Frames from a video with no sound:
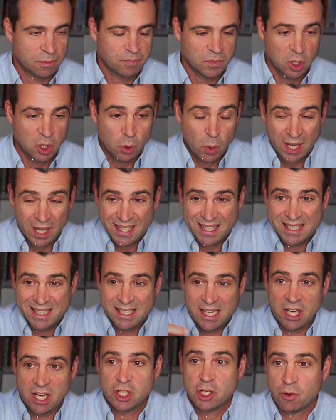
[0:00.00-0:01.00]
You
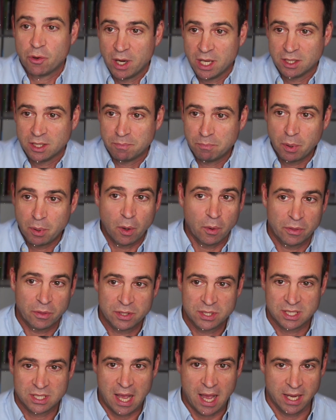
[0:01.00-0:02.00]
exaggerate both
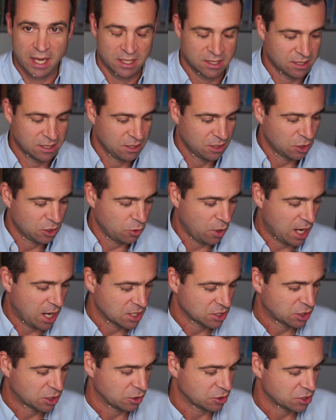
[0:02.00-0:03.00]
sides. You
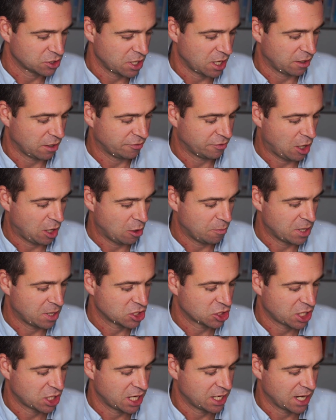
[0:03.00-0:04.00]
ask yourself, how
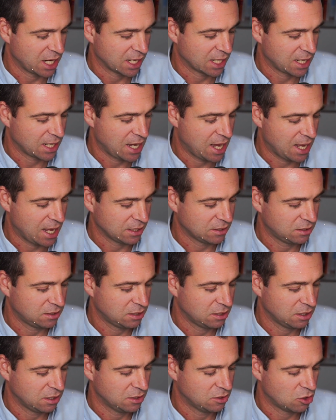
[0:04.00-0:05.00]
much can I cut
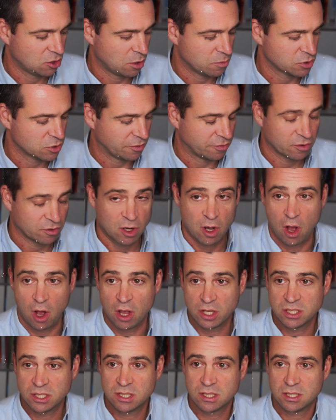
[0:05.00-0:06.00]
in terms of
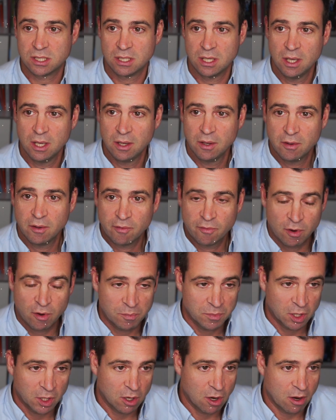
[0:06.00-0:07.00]
costs from
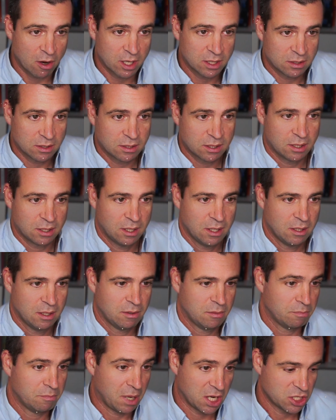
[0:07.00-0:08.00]
the current
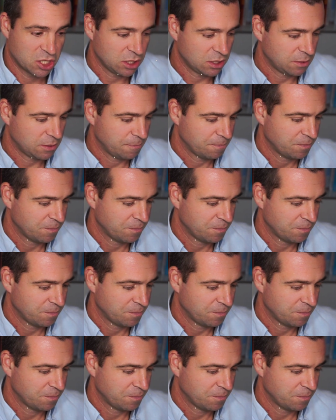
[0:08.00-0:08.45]
budget?